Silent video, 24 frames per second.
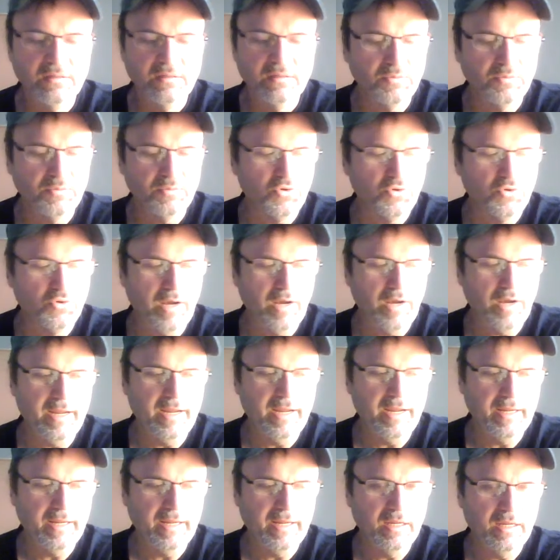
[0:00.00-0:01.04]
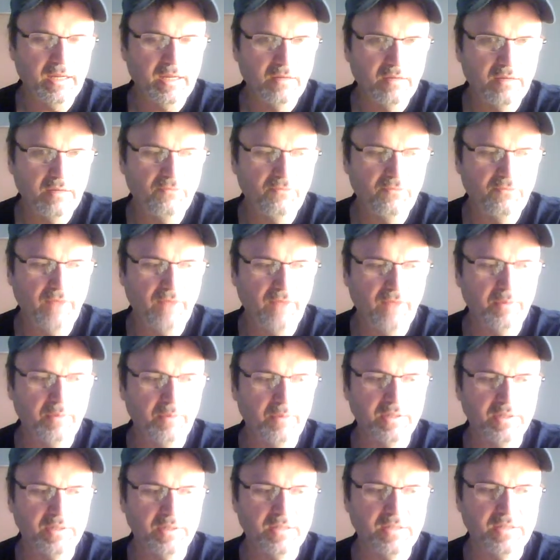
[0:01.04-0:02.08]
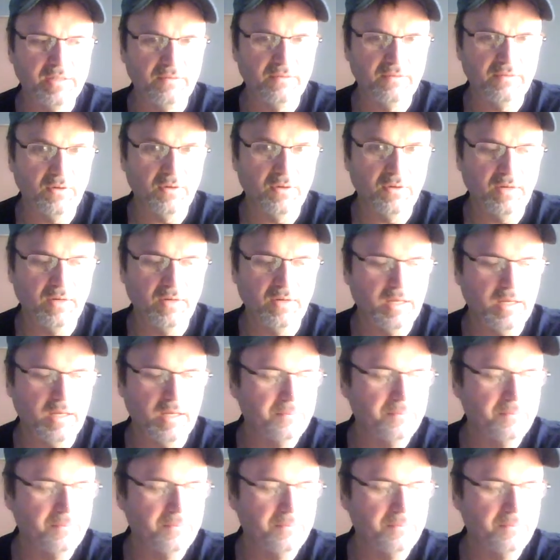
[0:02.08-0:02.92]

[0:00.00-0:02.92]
trying family stuff going on,